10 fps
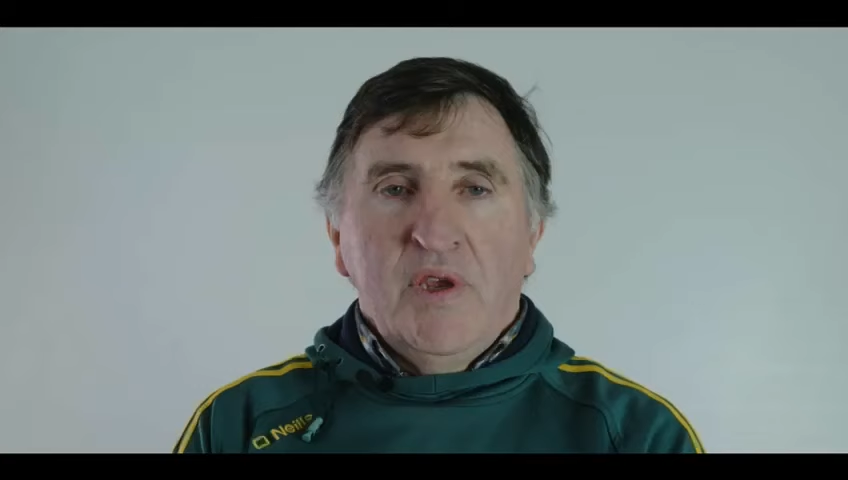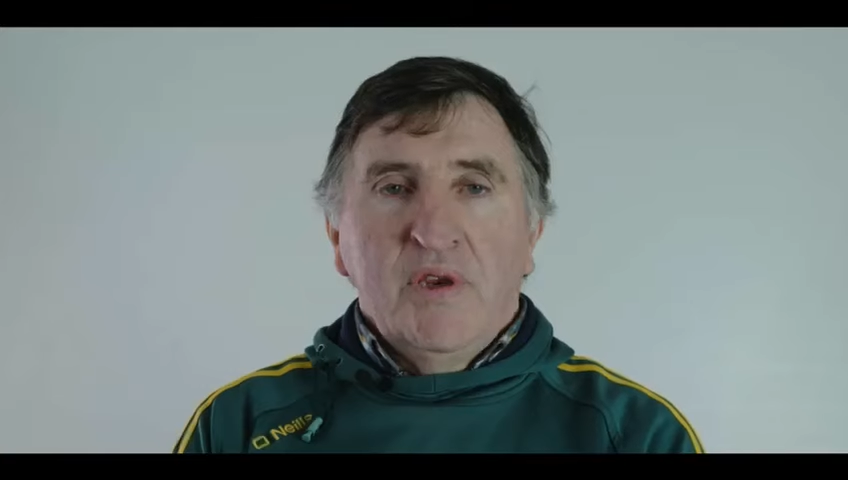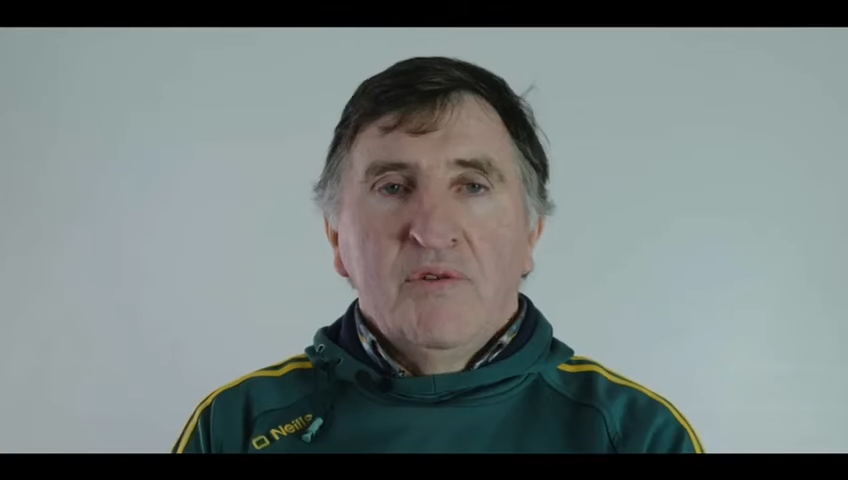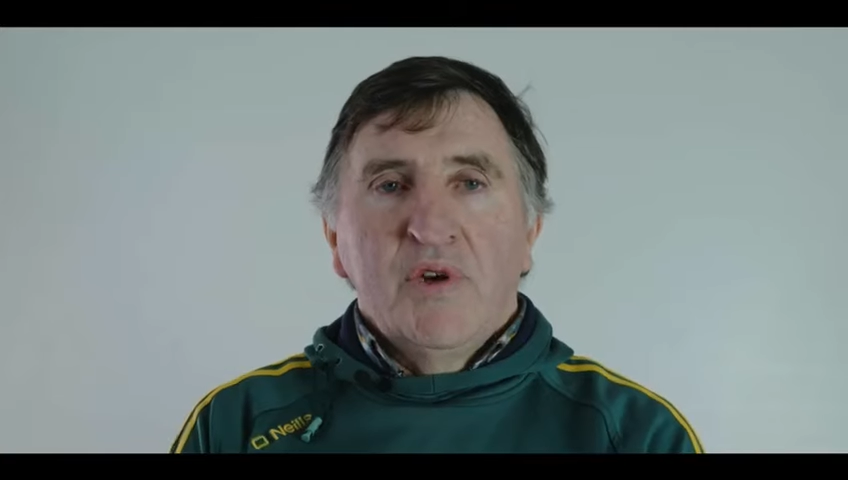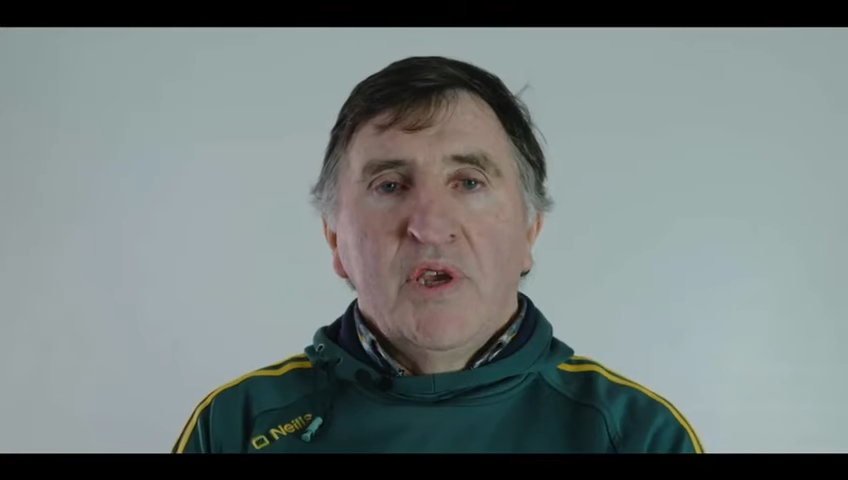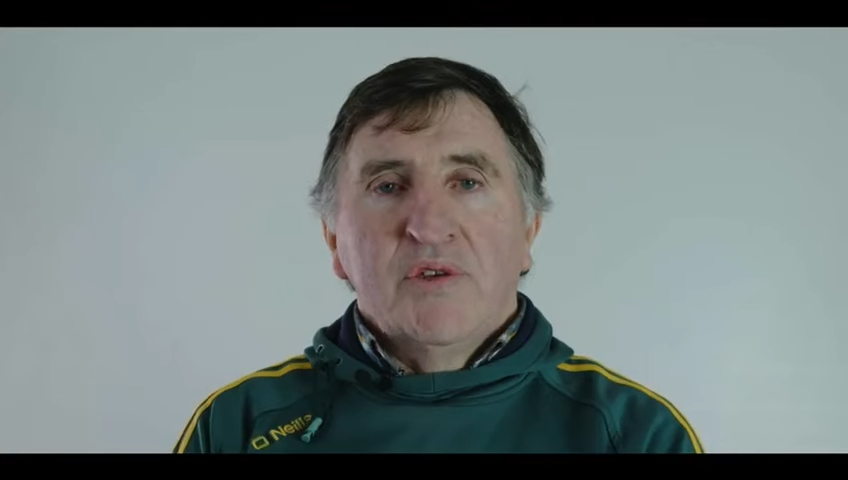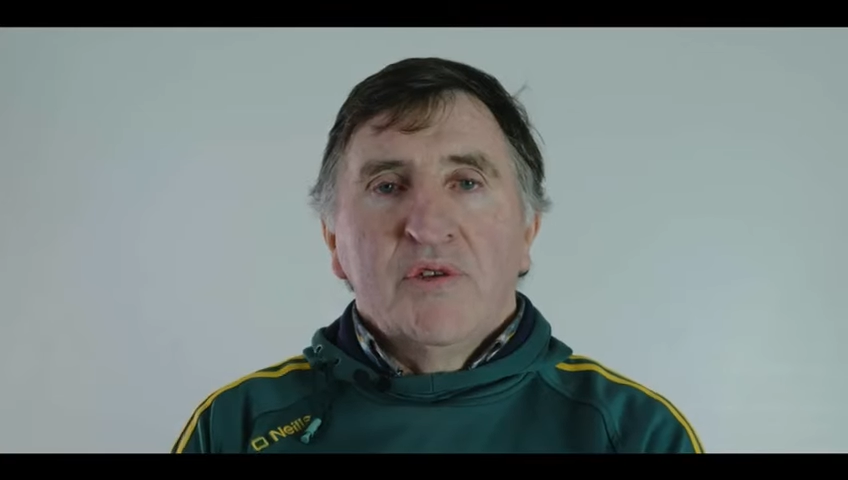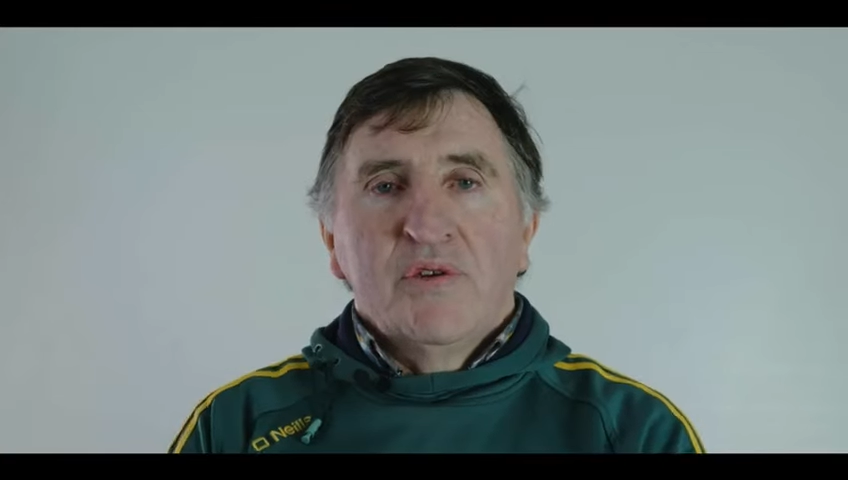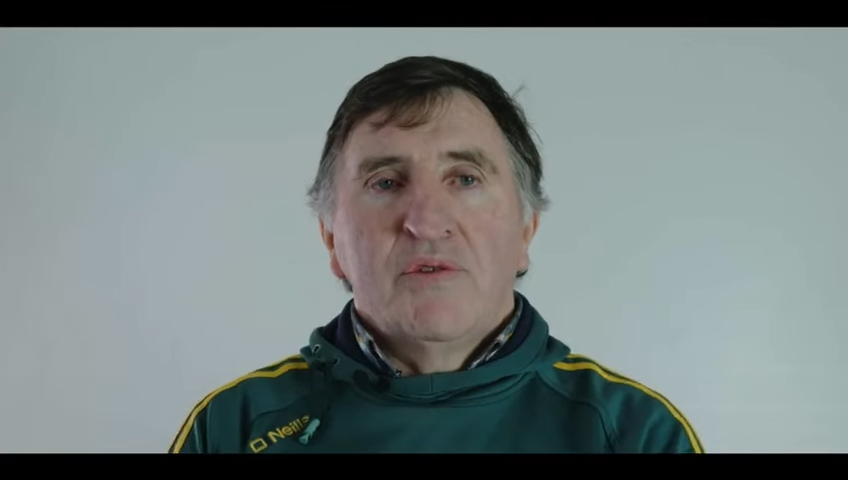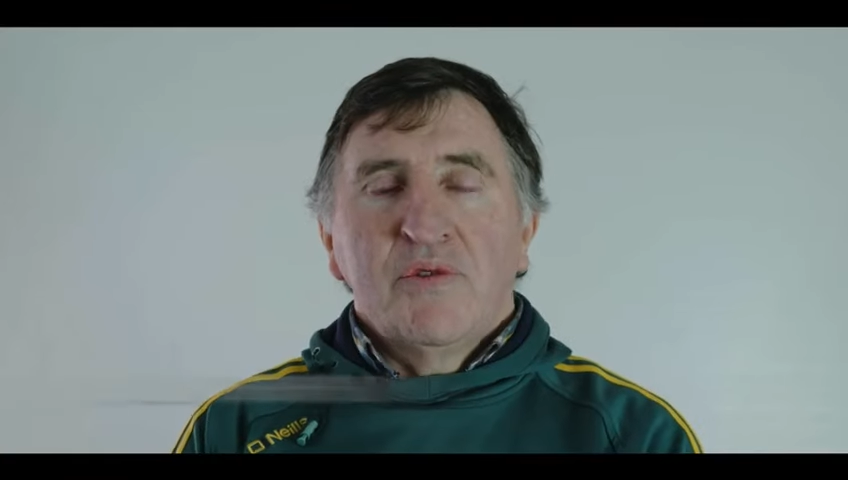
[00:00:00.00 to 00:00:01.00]
In
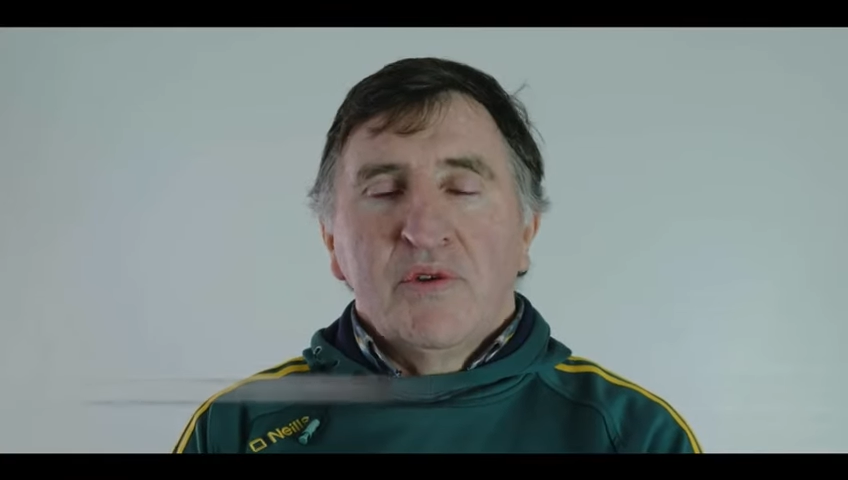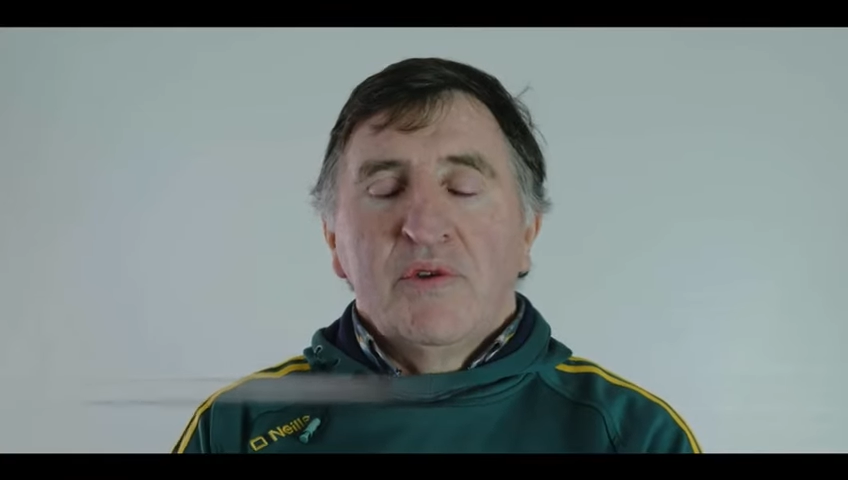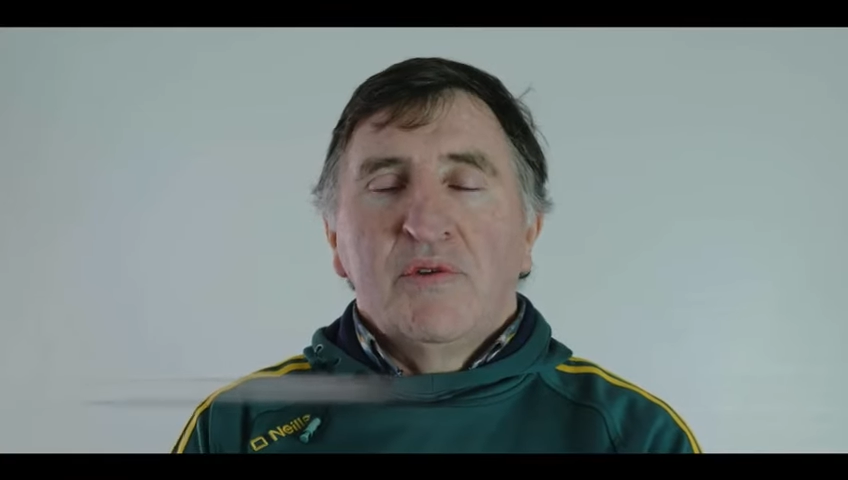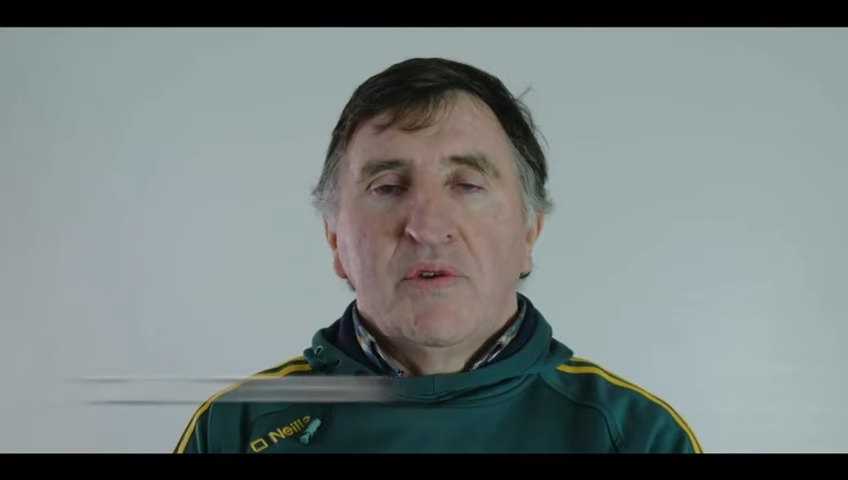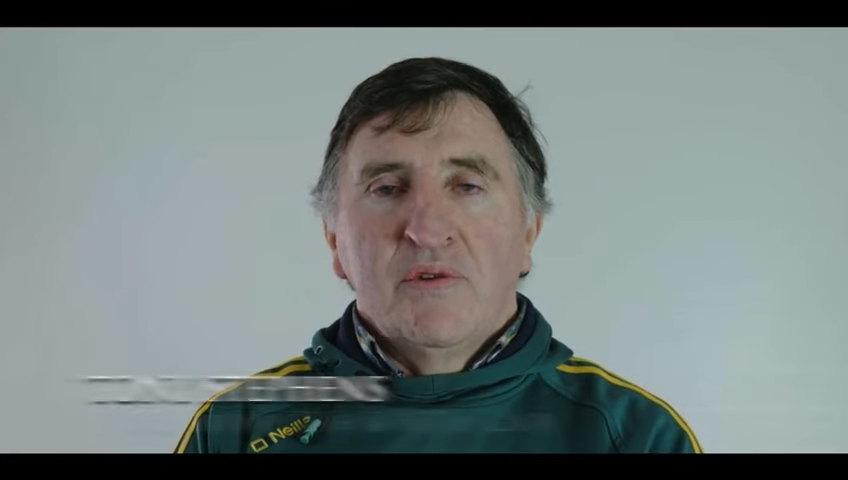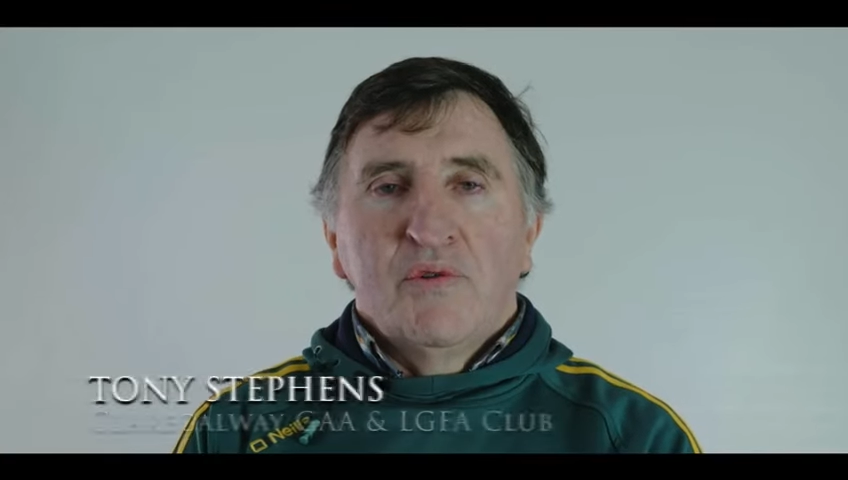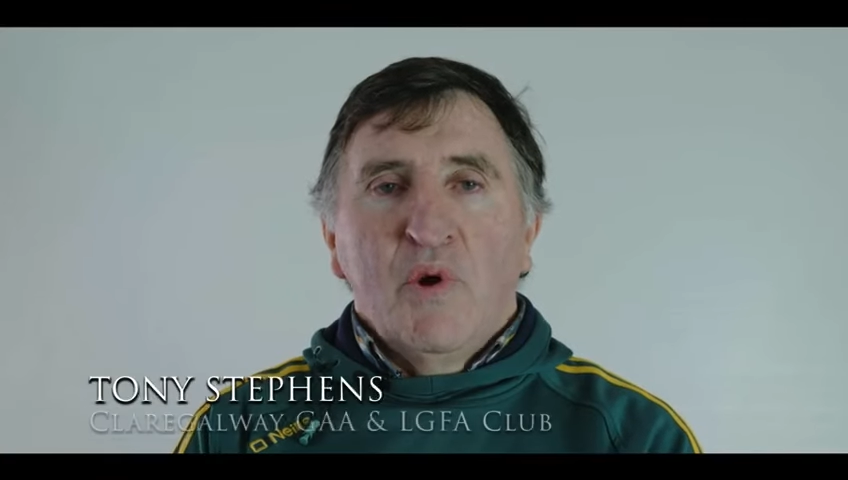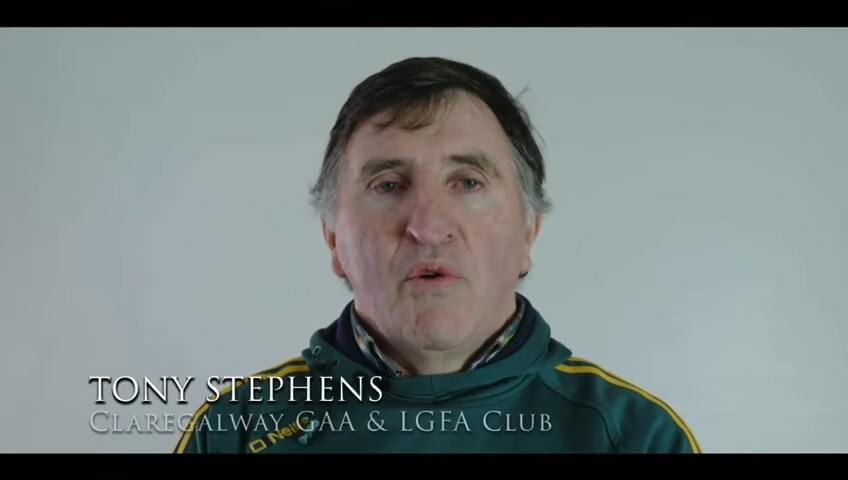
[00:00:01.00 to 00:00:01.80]
relation to to